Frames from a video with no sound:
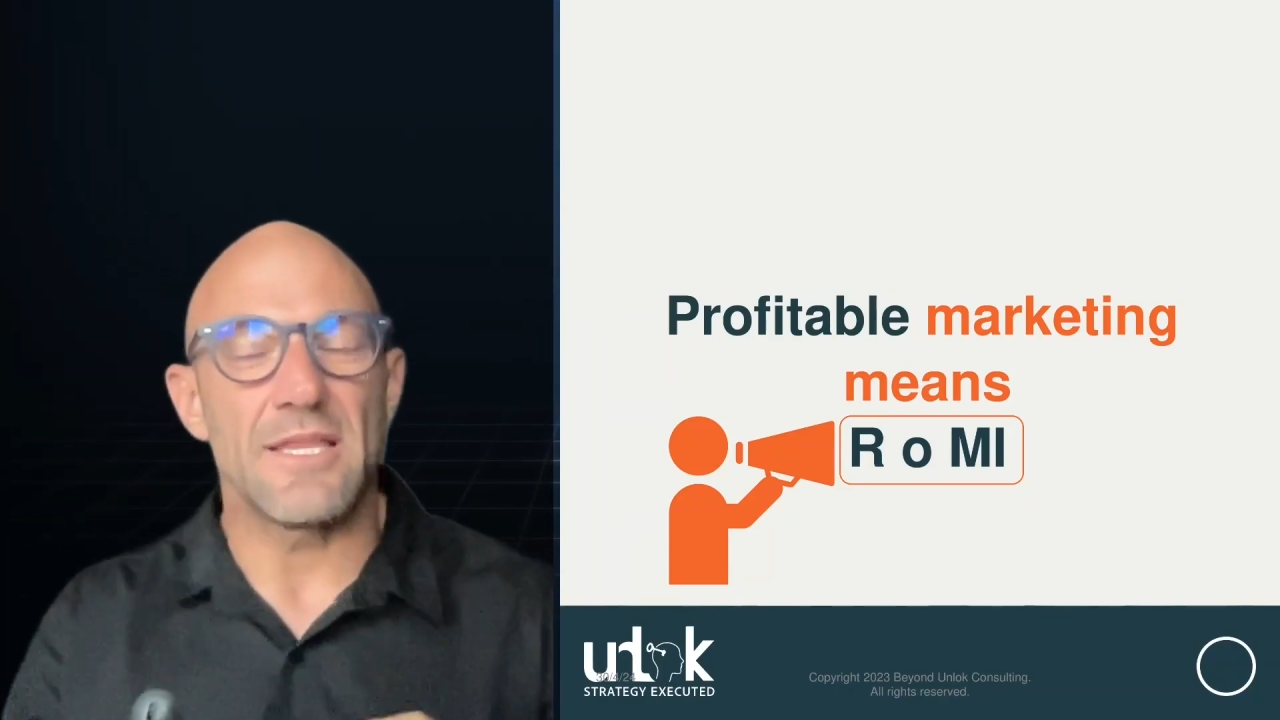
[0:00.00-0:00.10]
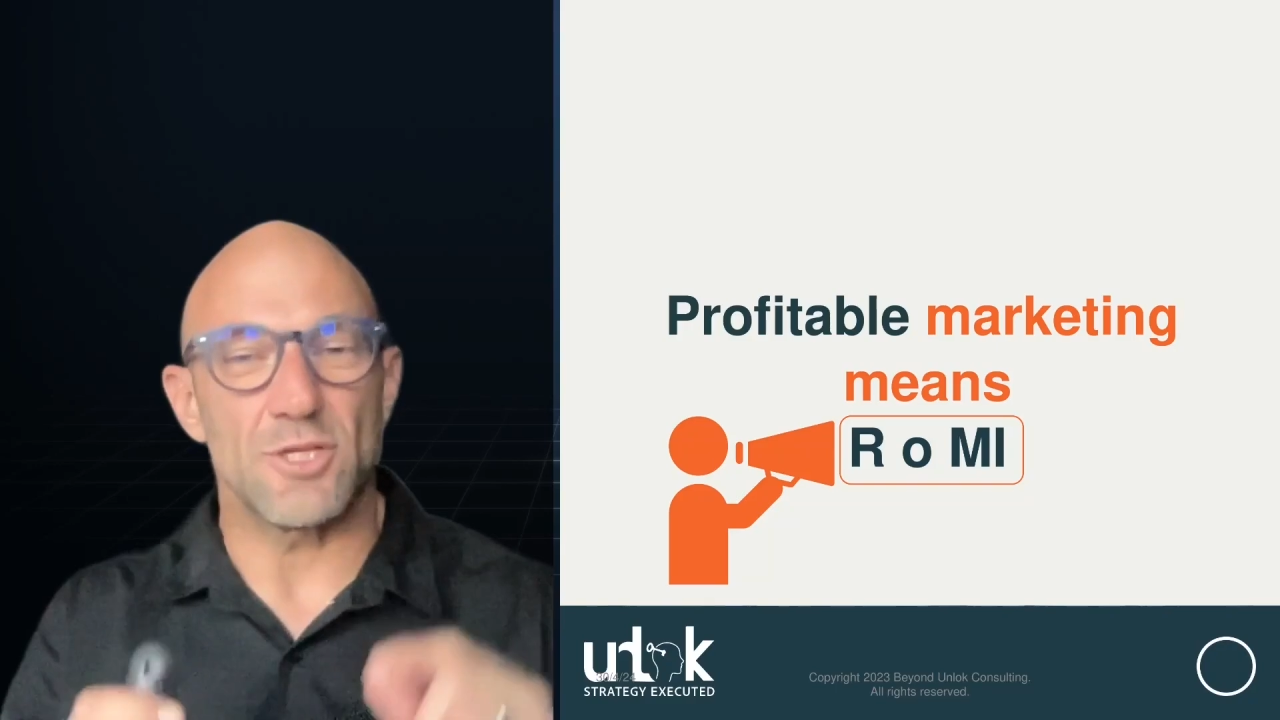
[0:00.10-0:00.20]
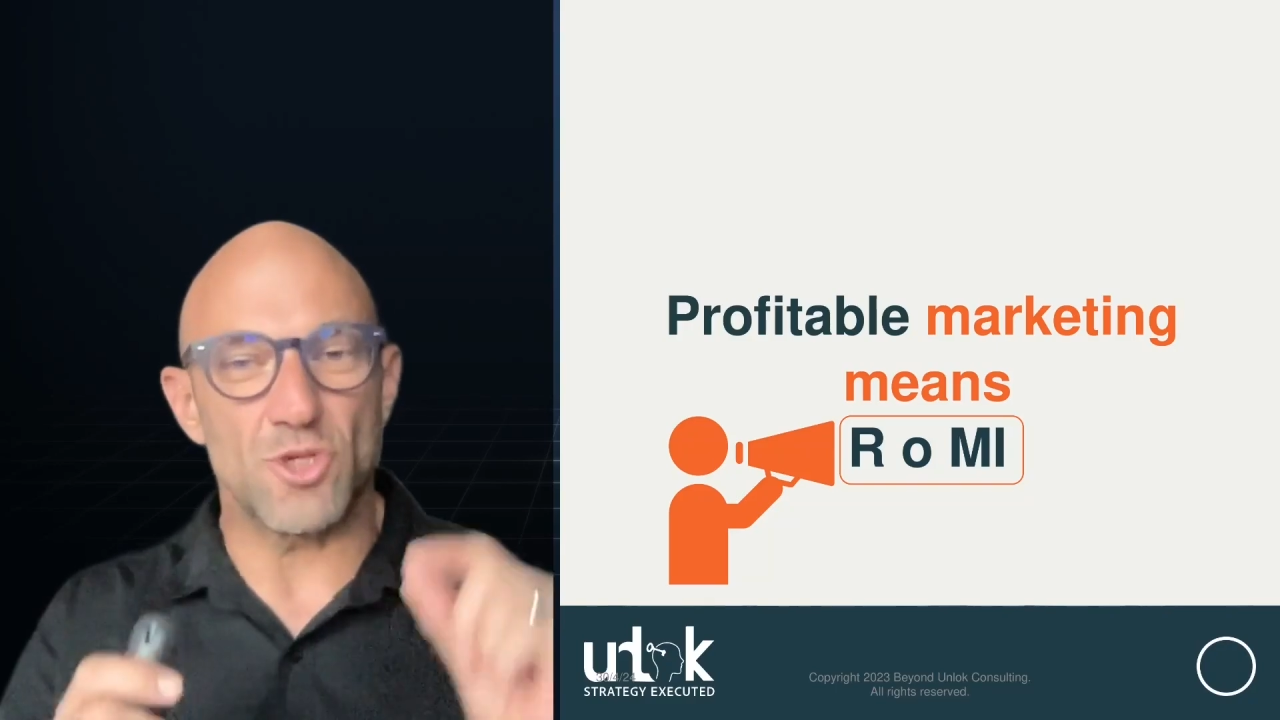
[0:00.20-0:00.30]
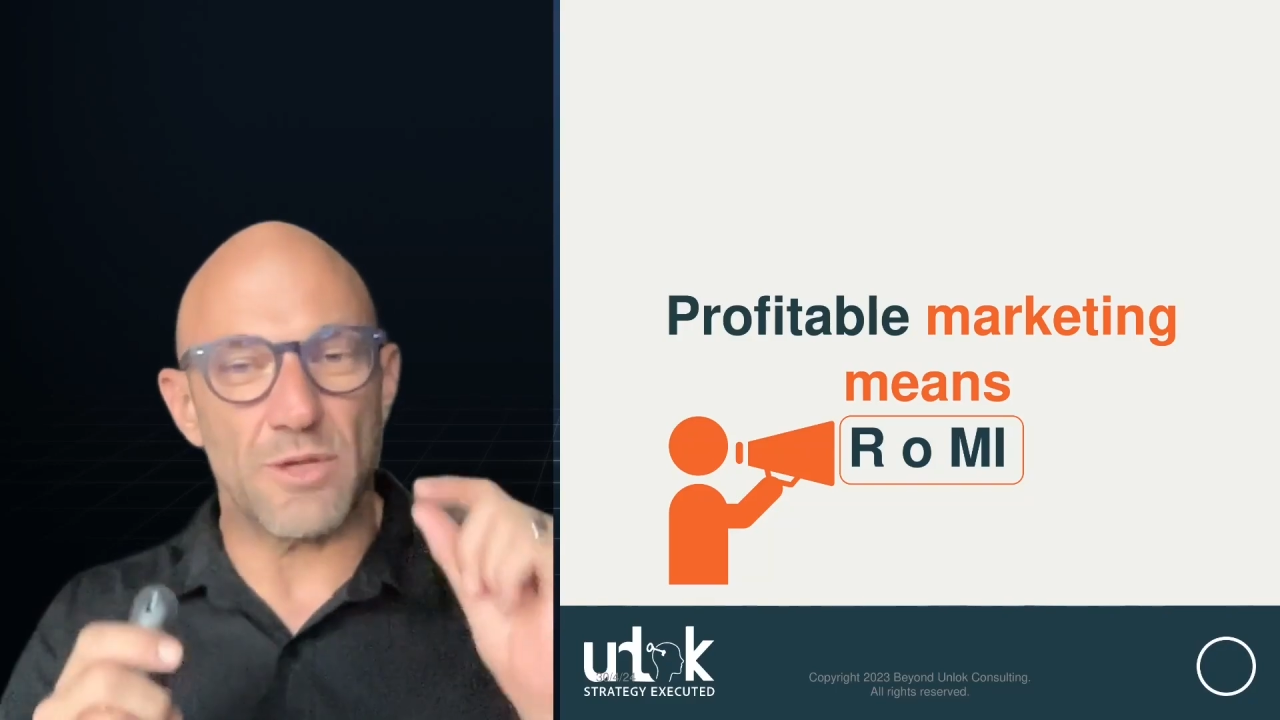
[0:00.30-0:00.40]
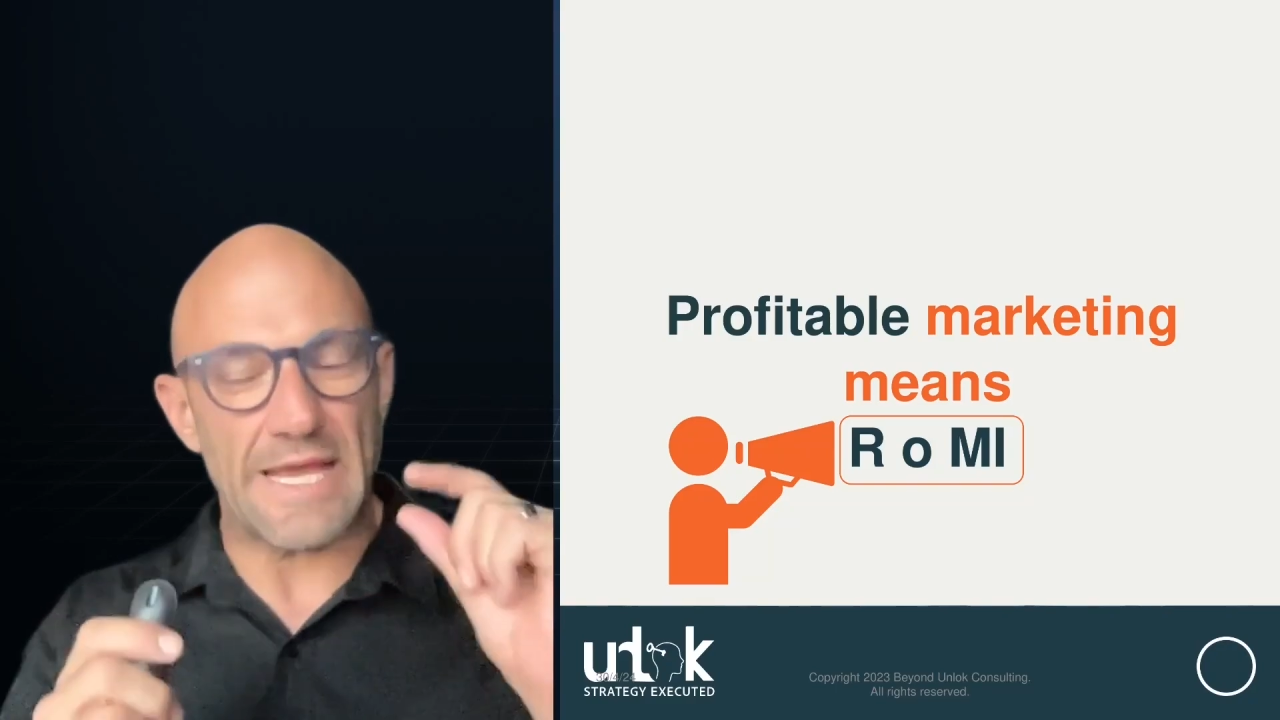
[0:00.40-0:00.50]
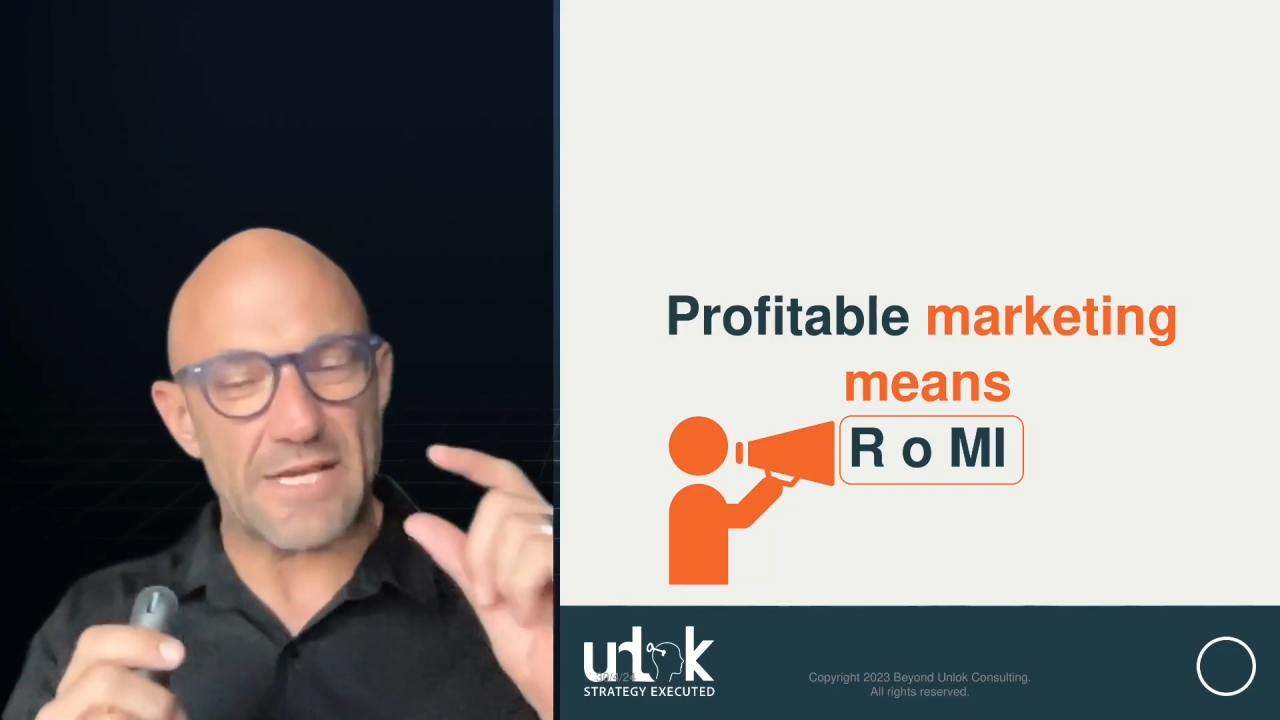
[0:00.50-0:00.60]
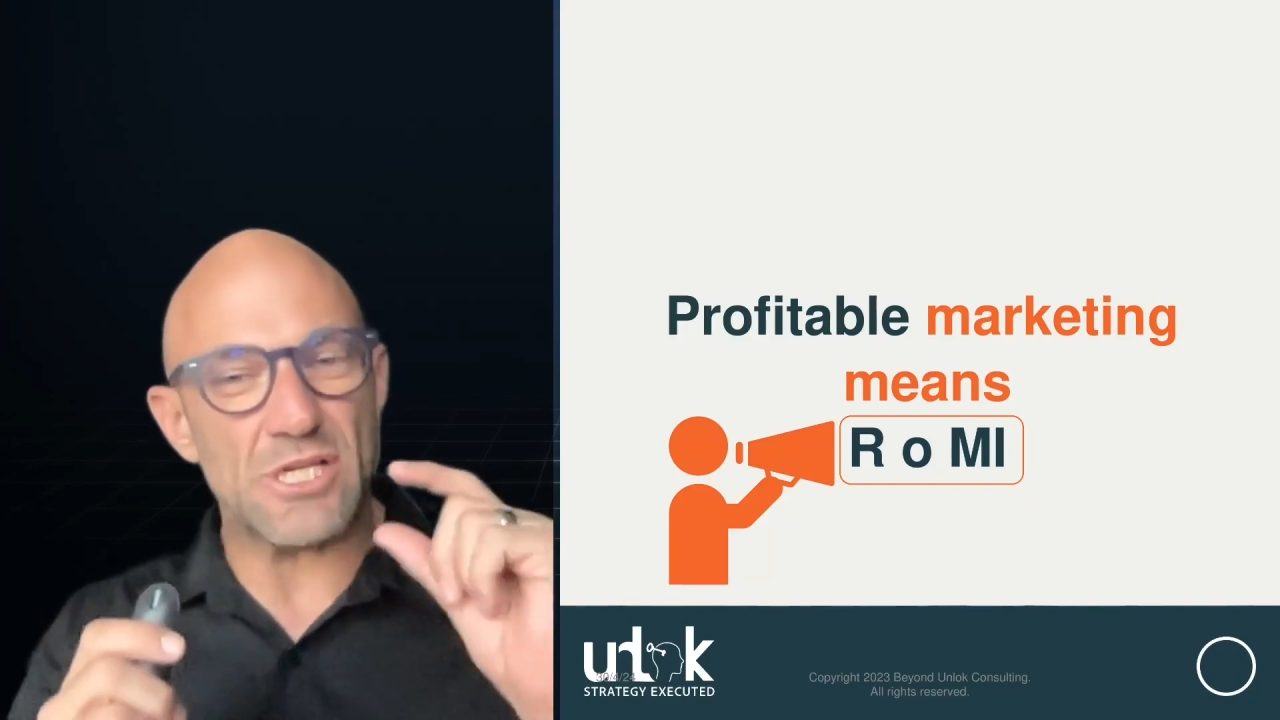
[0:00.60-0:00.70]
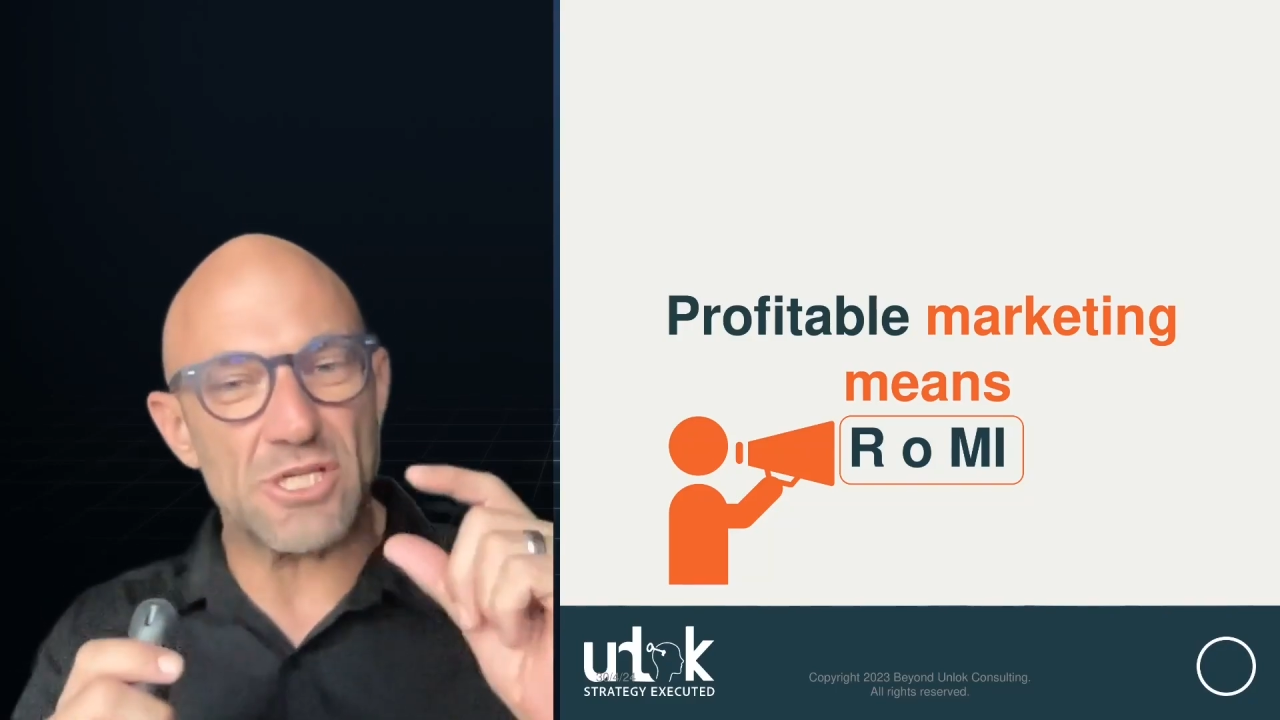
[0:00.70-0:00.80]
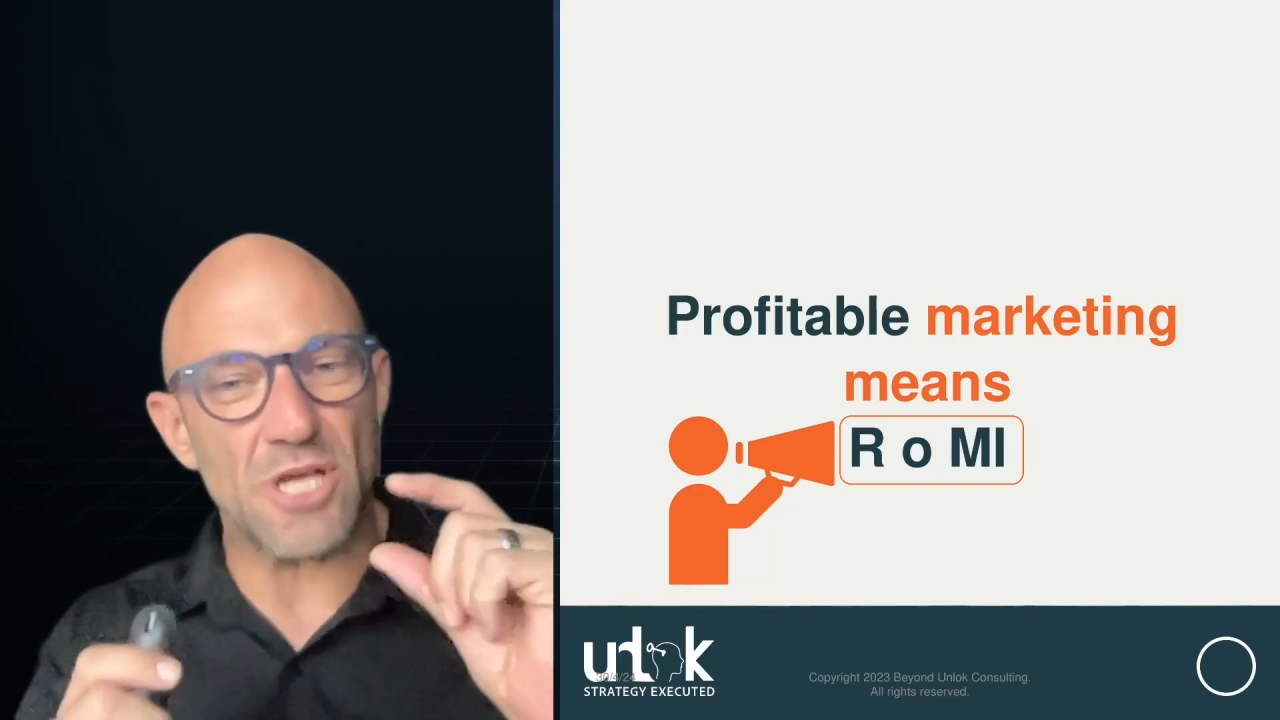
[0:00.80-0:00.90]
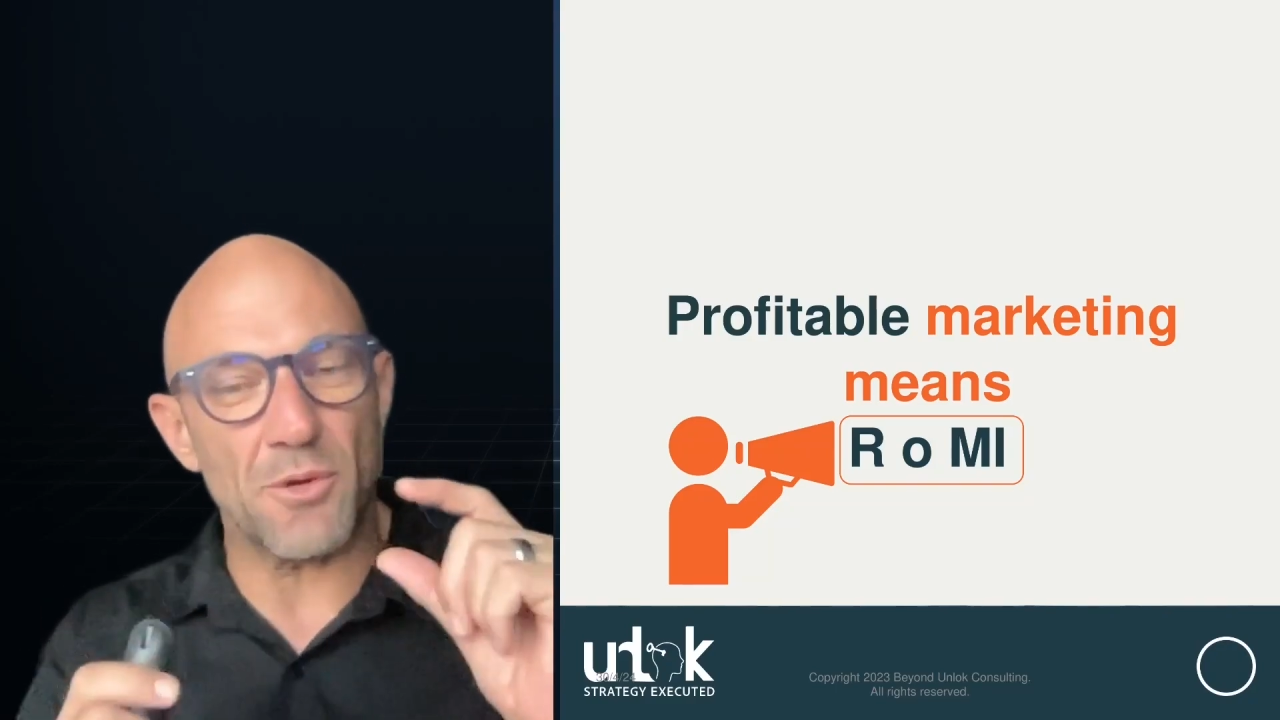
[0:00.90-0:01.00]
that you can
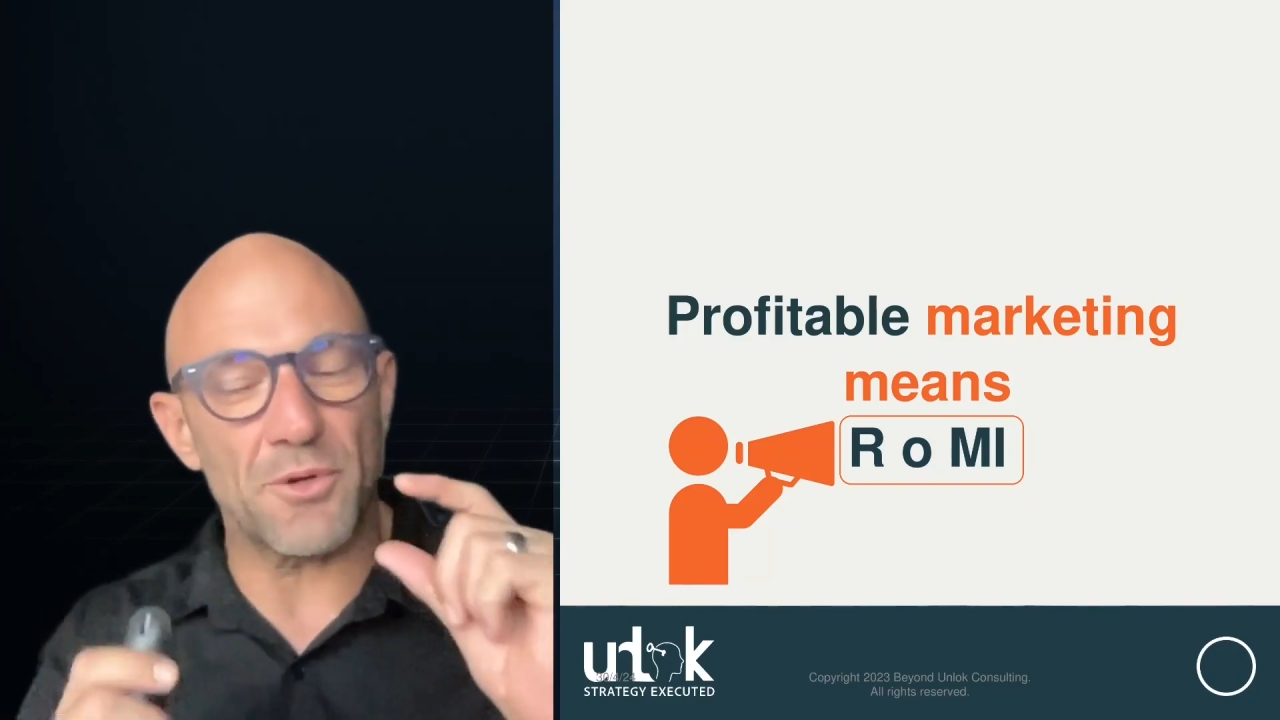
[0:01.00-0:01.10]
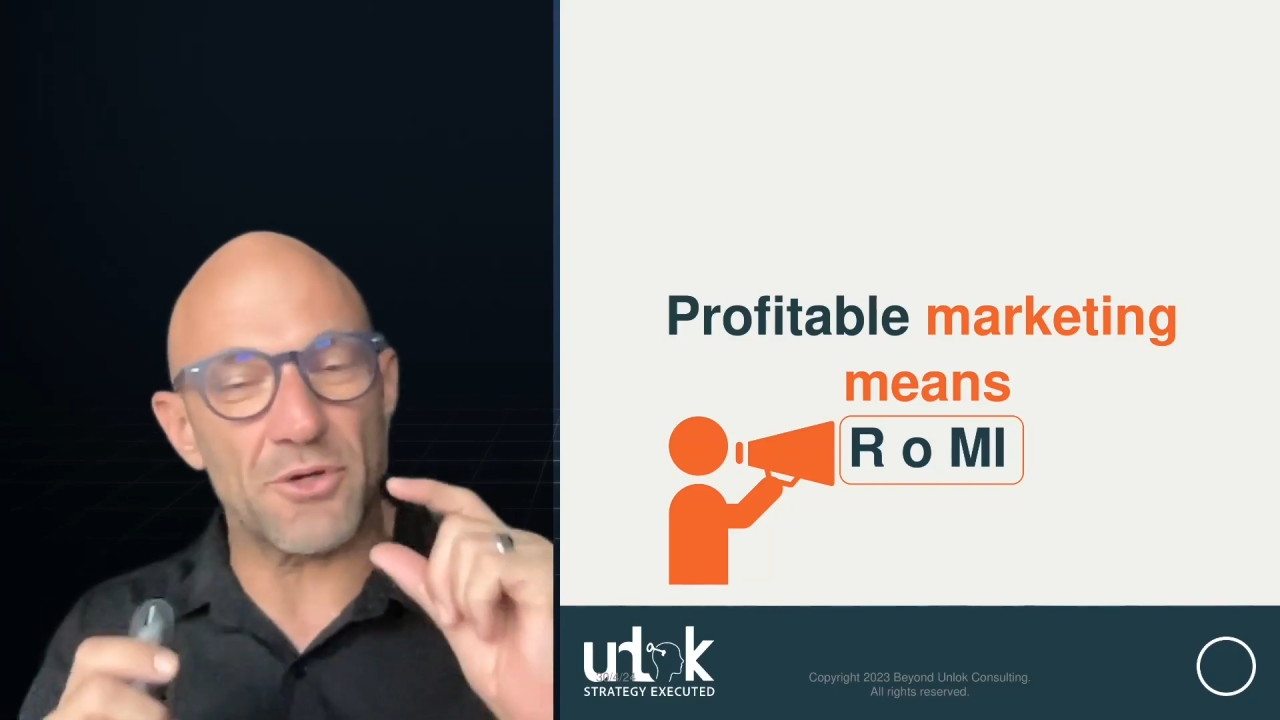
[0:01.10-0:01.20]
actually show